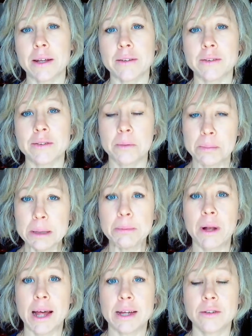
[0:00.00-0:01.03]
Some people
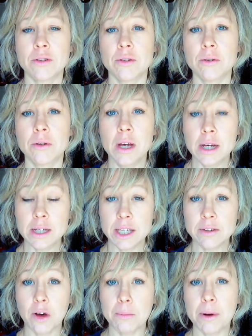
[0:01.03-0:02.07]
had to give
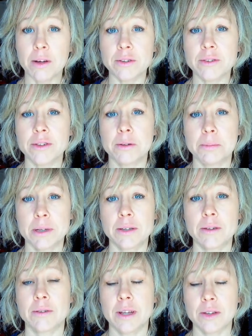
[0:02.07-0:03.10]
up last year
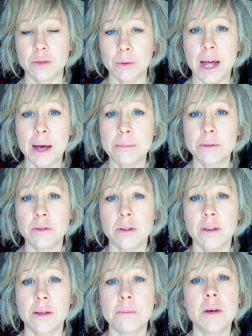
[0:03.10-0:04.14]
because that's what happened to
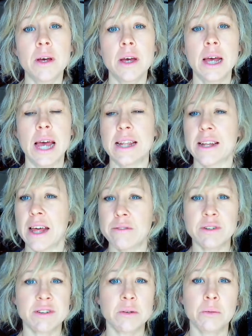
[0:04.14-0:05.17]
them, and
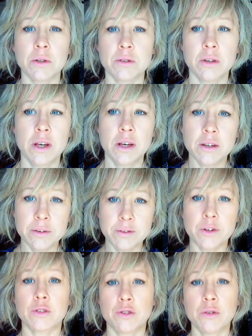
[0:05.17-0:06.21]
everything was
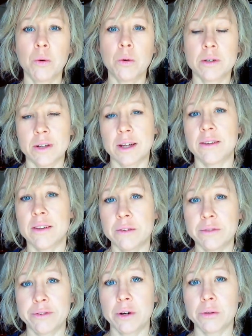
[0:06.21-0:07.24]
first soaked and then
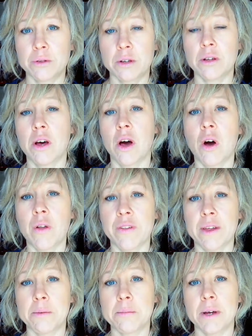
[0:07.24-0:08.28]
frozen on
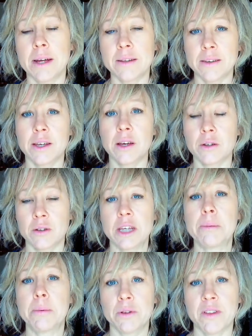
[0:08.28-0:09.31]
them, and they got
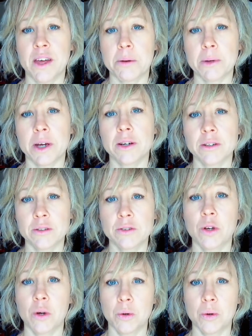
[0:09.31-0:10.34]
hypothermia.
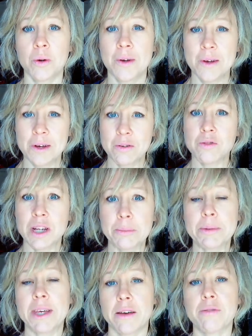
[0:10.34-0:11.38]
So really be
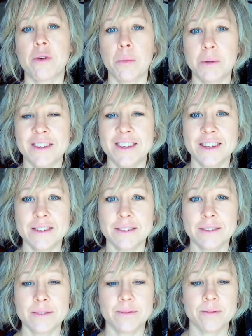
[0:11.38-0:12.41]
careful with this.
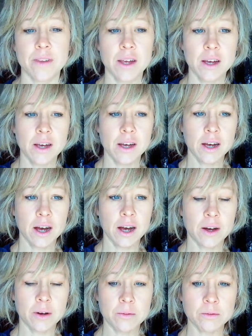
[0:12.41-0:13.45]

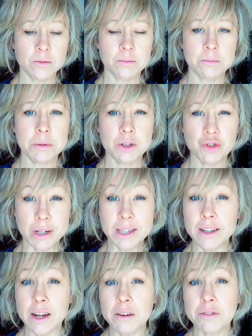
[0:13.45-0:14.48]
But drink
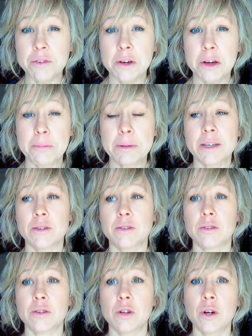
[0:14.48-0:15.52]
enough, because
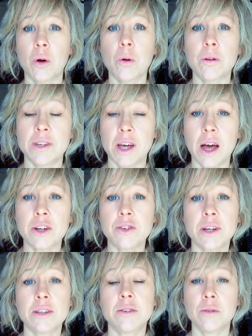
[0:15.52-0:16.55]
the cold
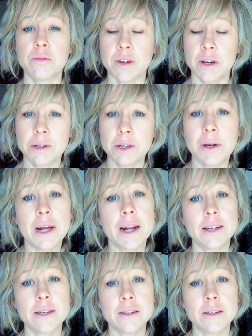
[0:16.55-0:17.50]
dehydrates you very quickly.